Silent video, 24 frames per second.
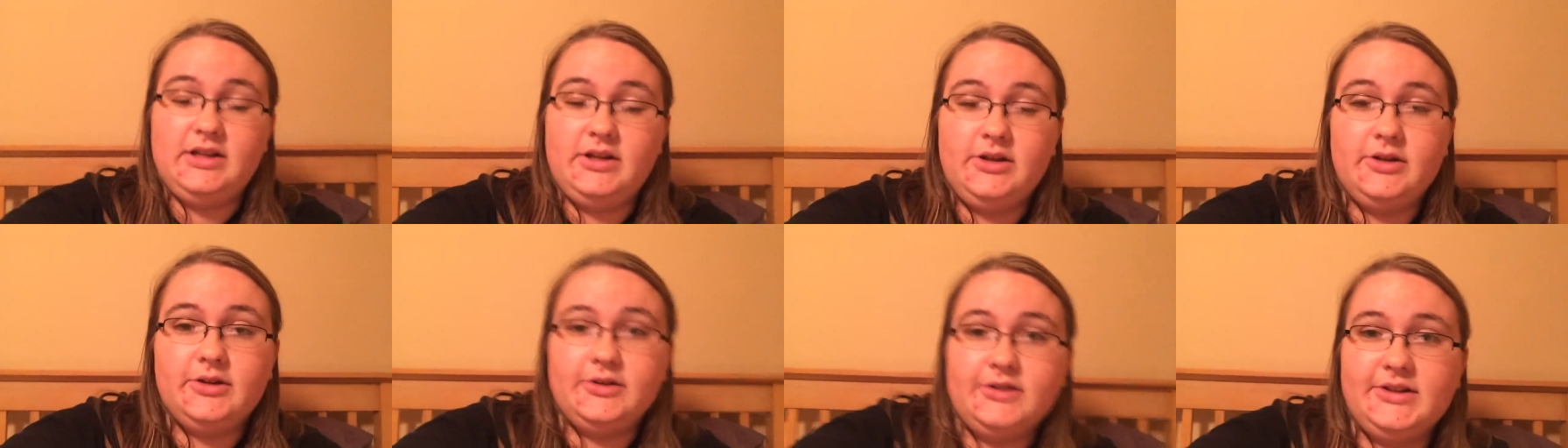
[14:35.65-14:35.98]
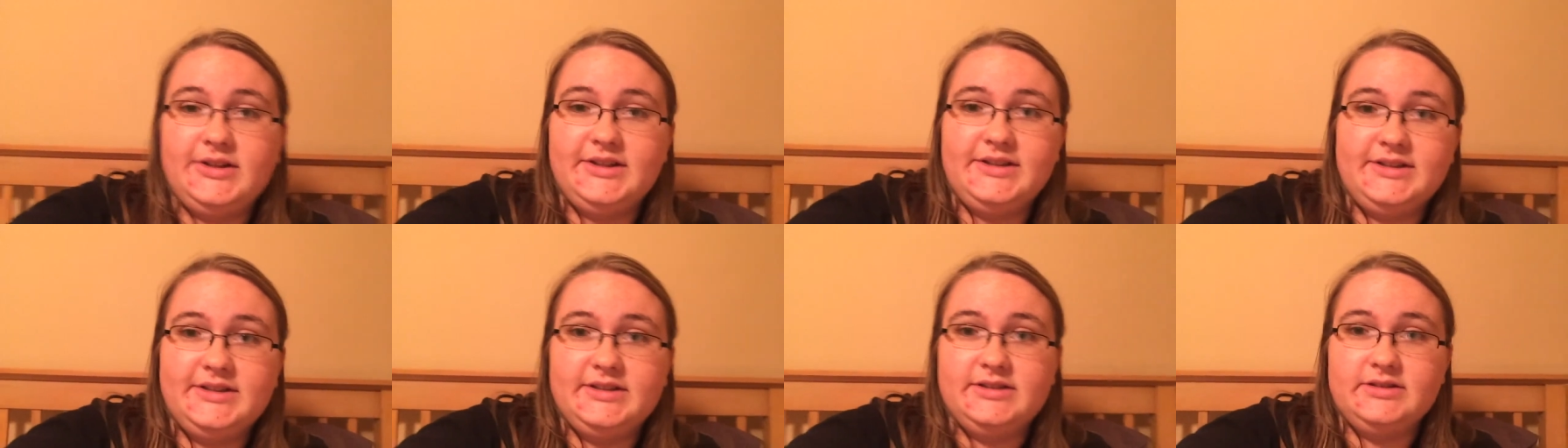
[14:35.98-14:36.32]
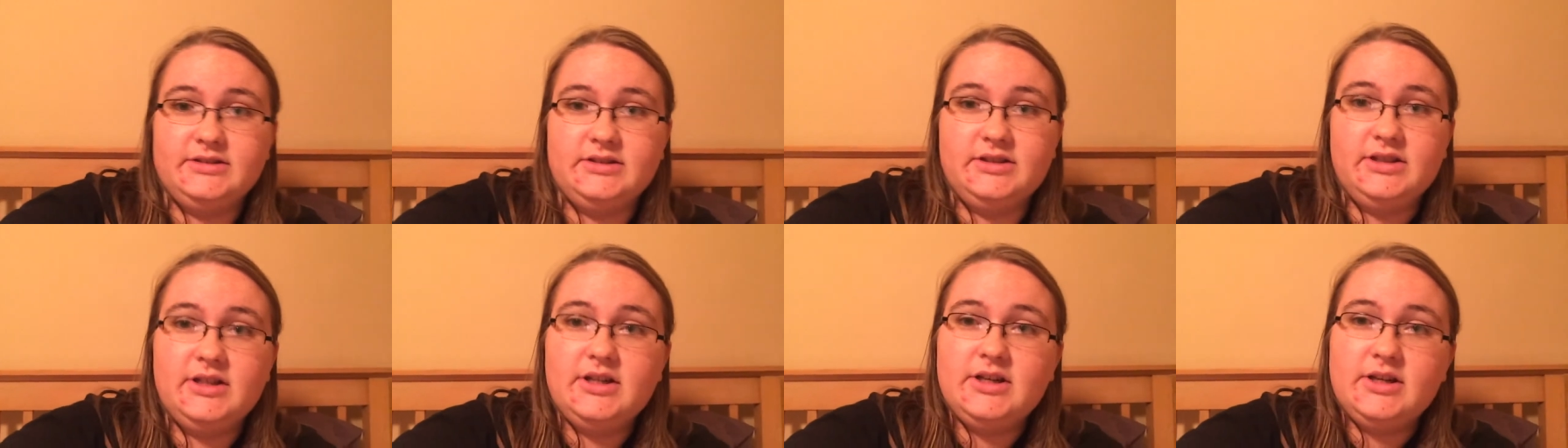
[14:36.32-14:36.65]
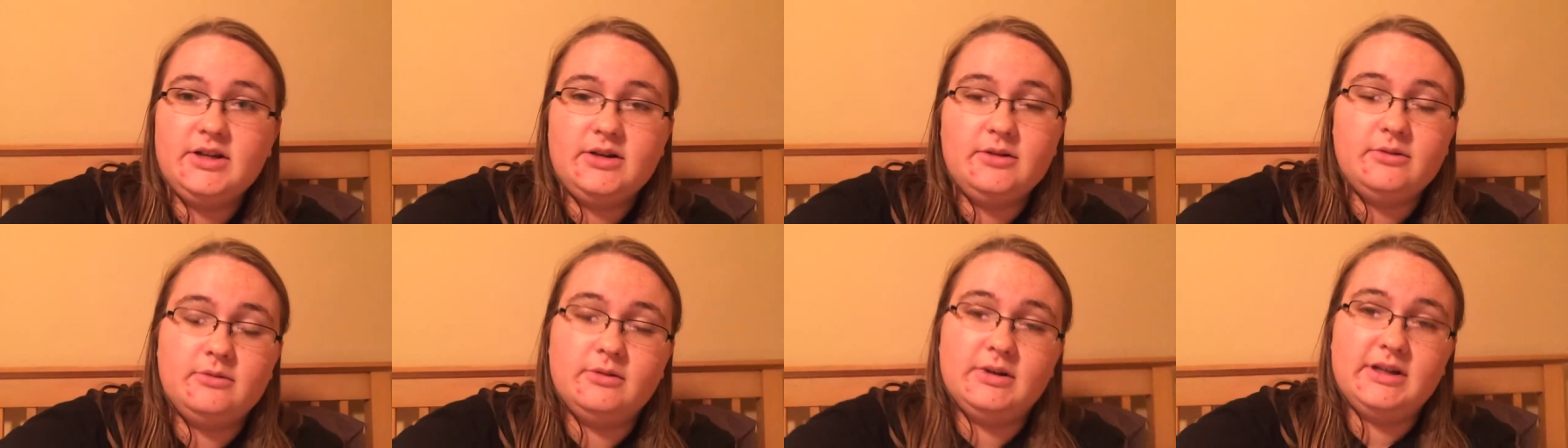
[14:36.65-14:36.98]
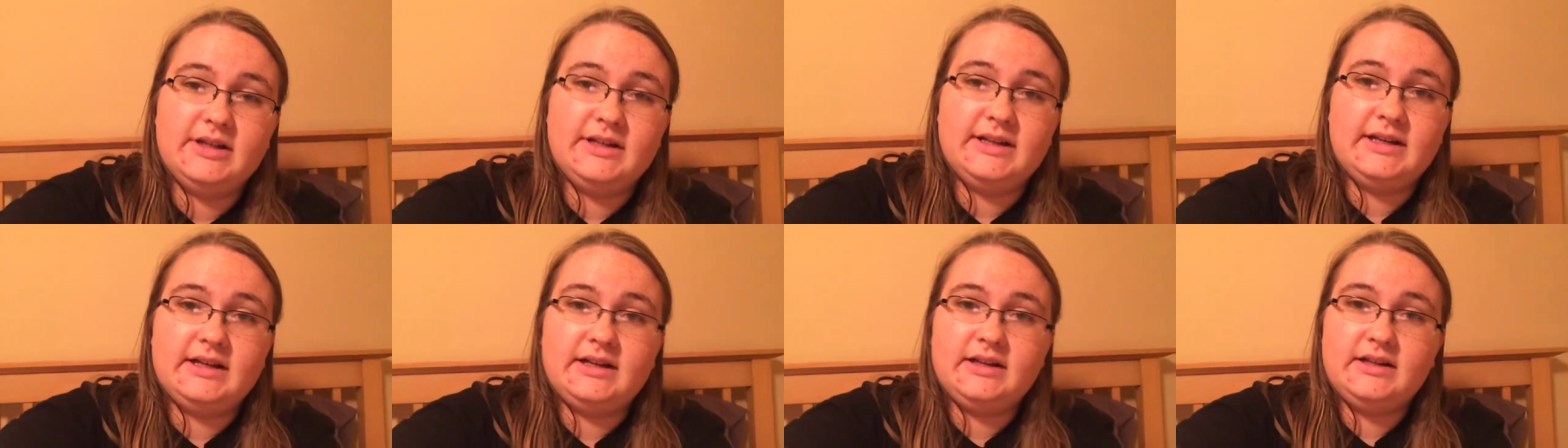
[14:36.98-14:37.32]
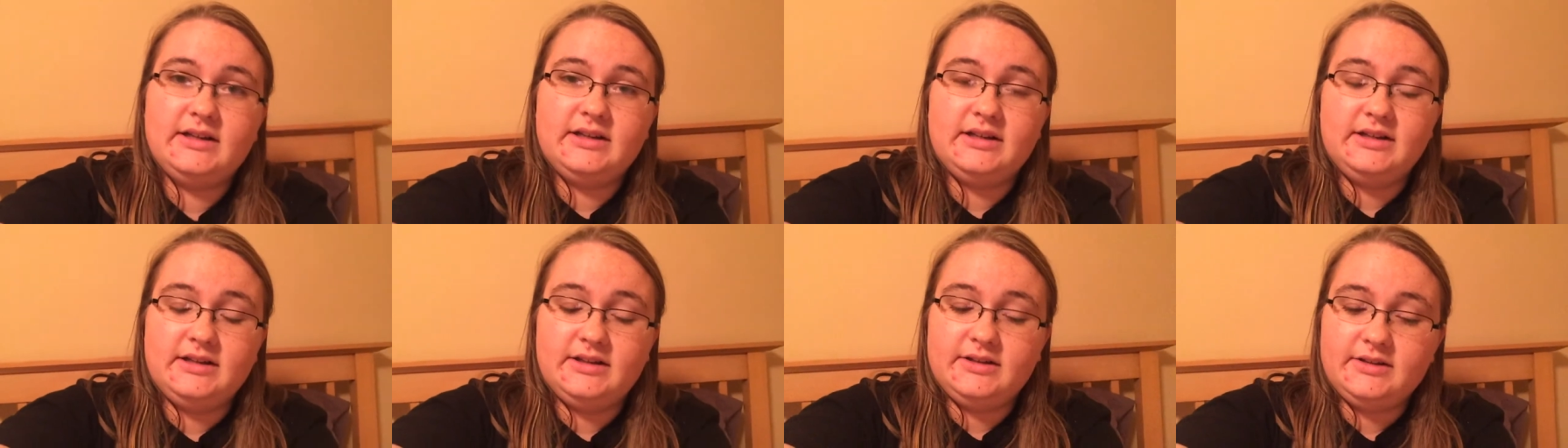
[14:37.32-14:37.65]
you're in and whatnot,
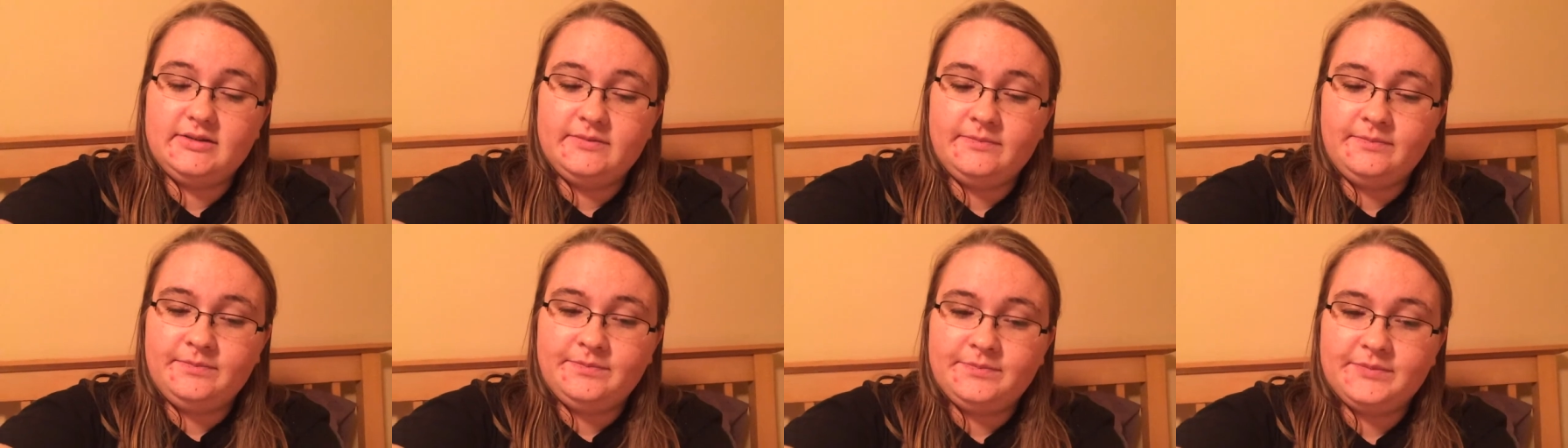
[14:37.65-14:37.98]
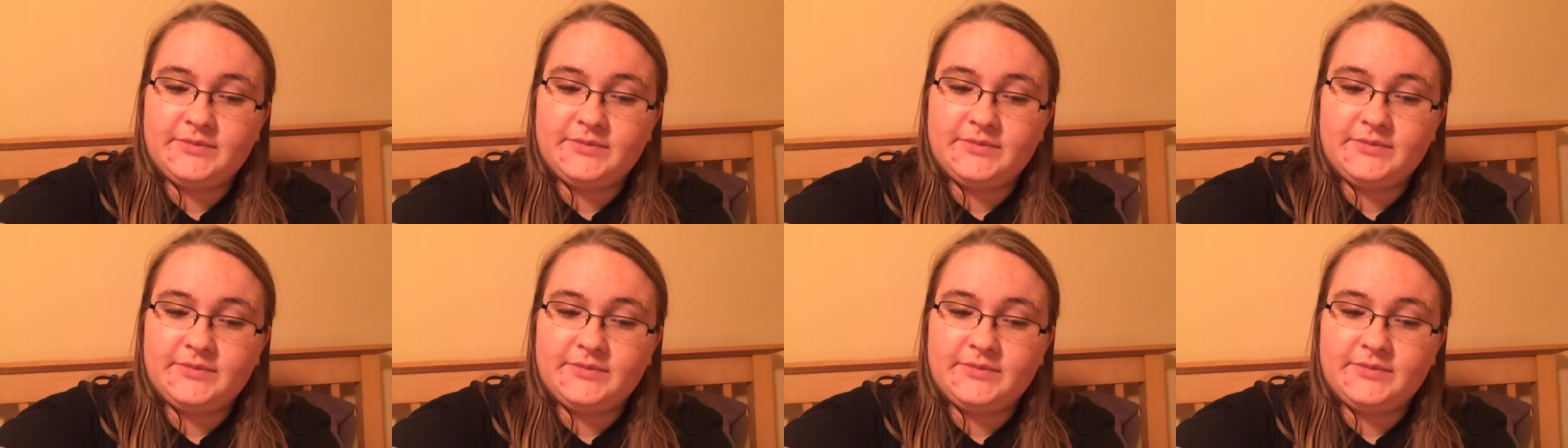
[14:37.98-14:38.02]
and